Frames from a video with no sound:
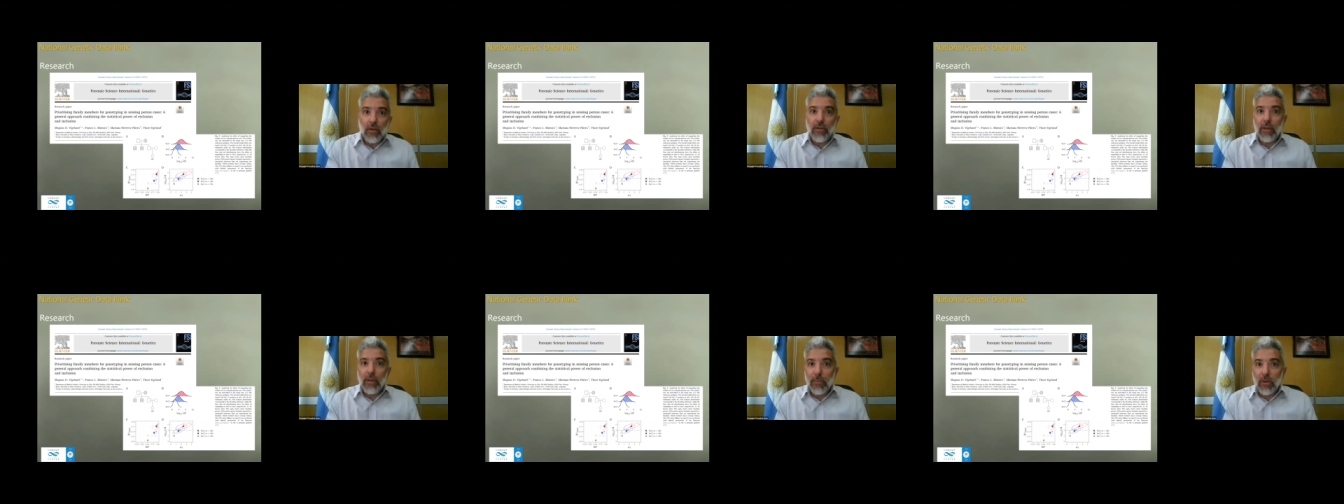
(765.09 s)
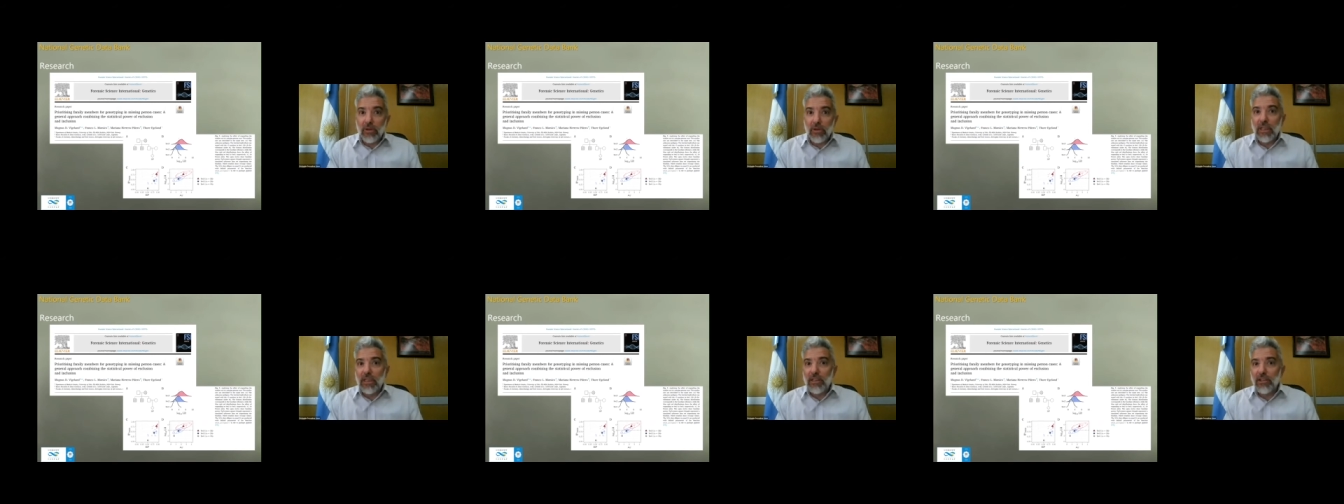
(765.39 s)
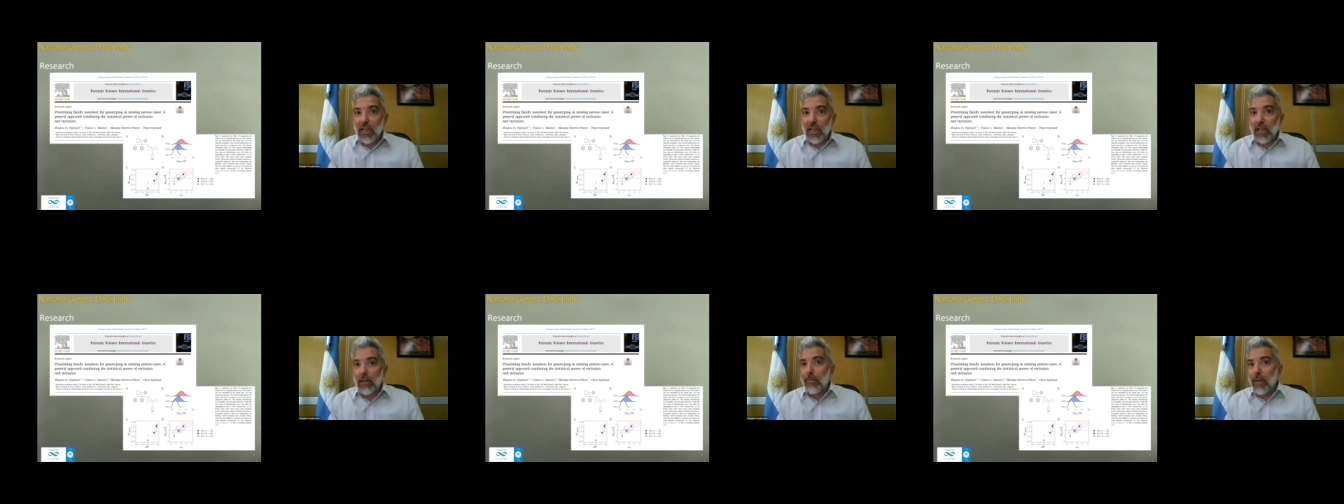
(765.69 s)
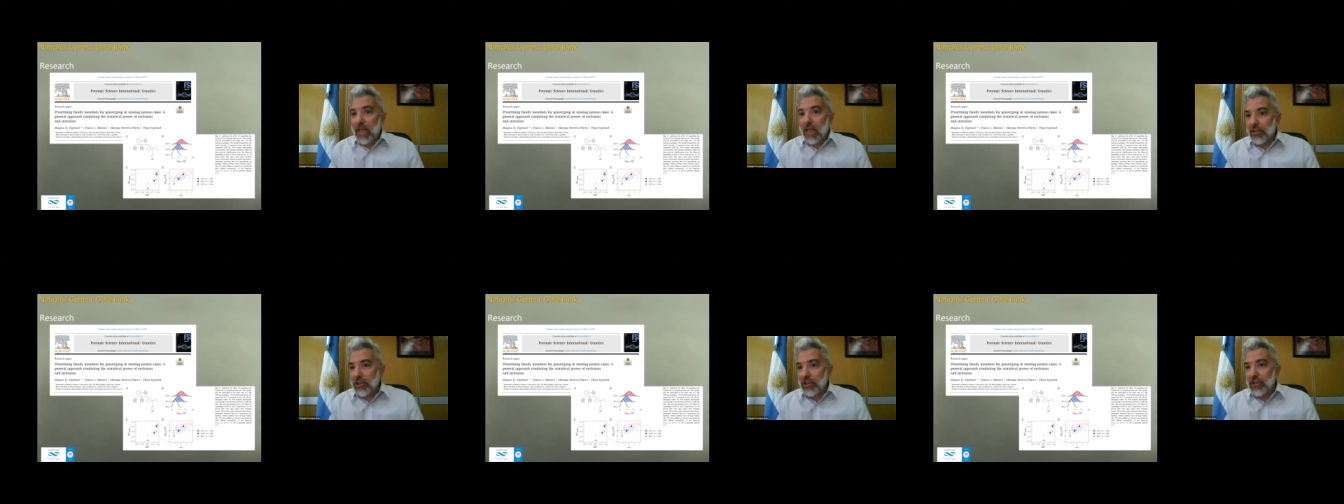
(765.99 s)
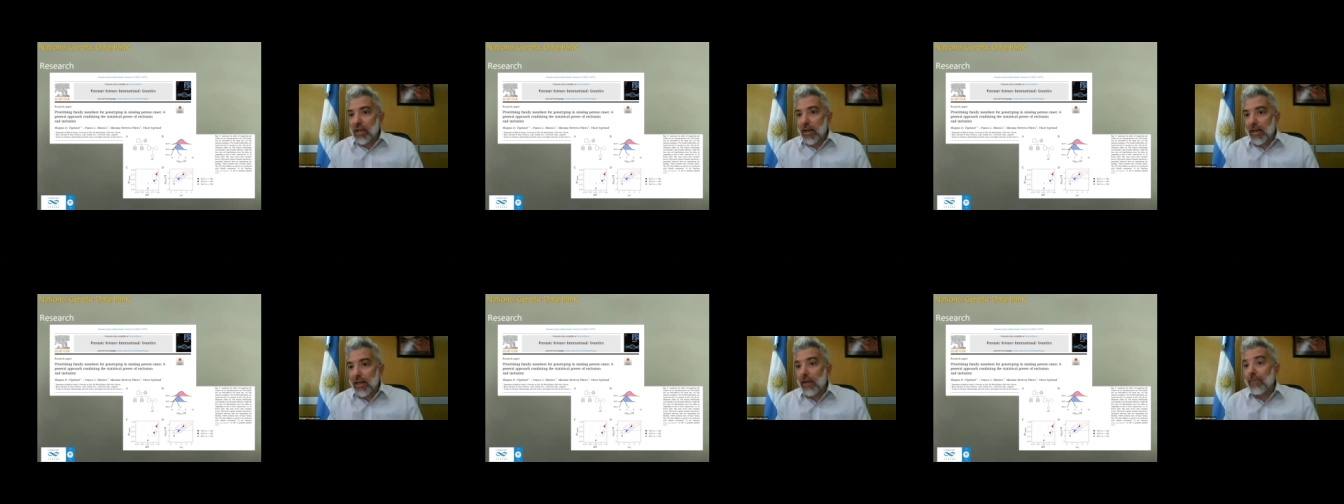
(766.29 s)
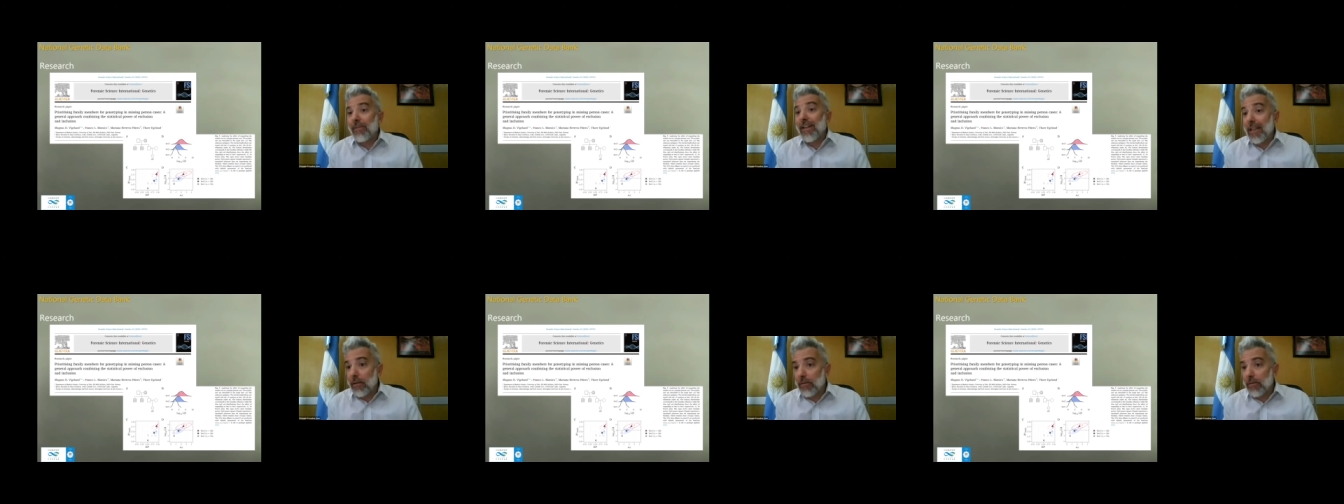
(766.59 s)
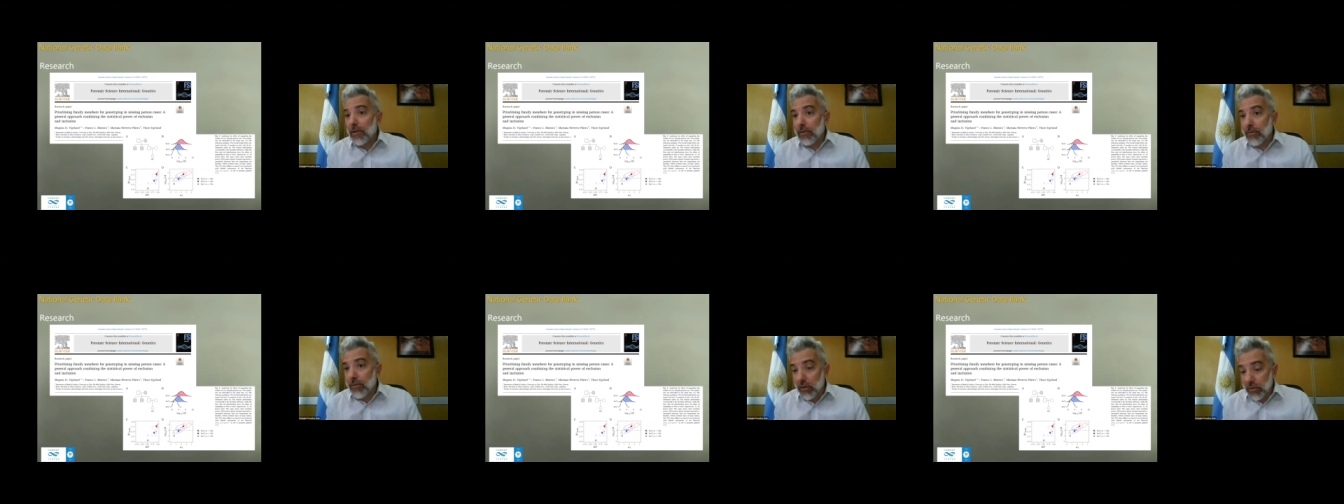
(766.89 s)
of the potential match are
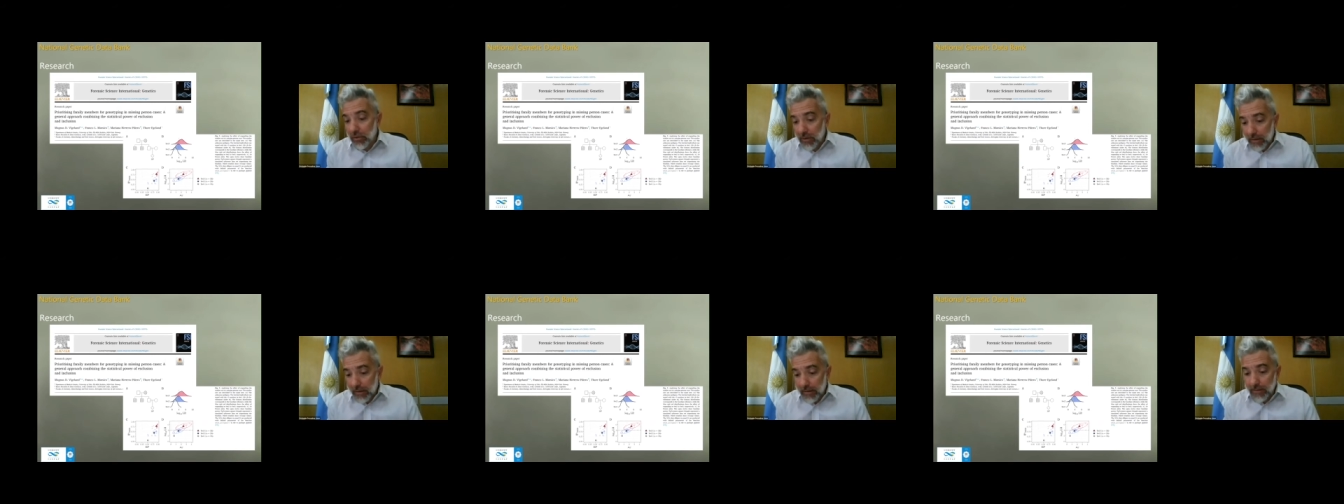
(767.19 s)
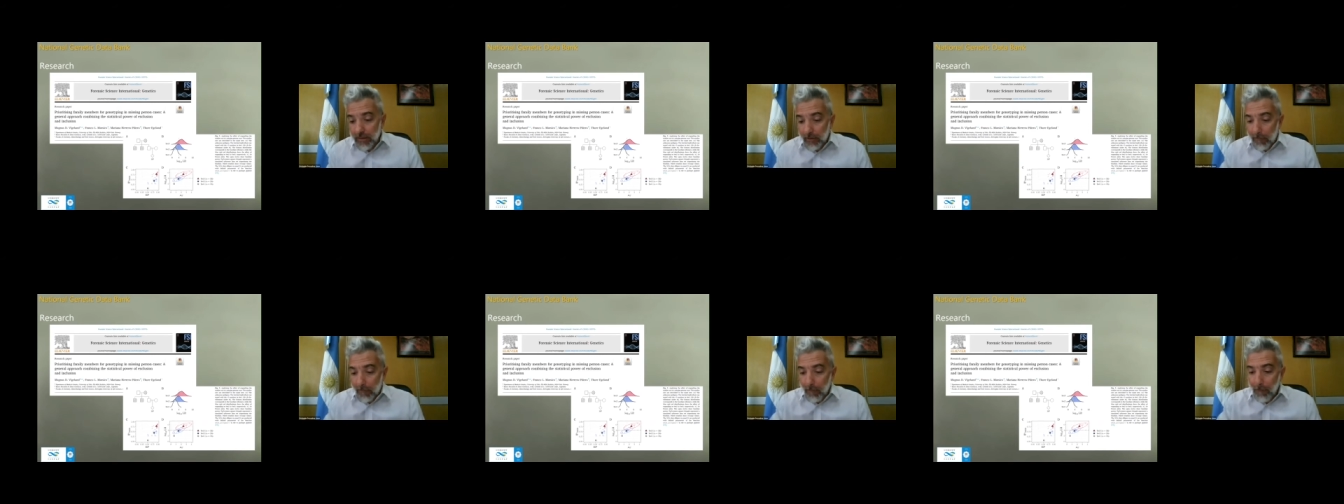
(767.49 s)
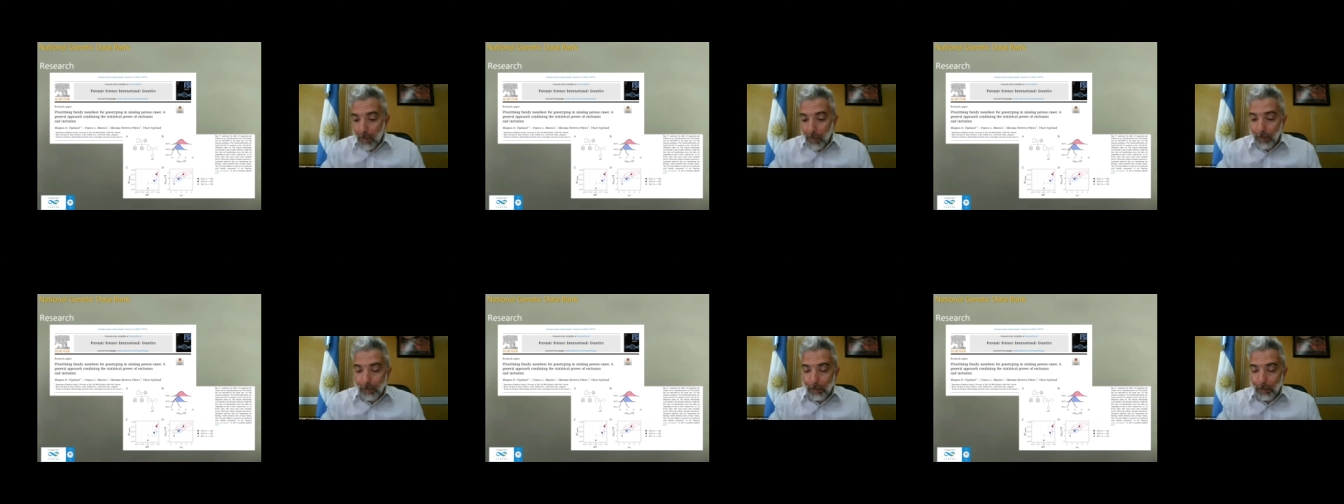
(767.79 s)
available for testing.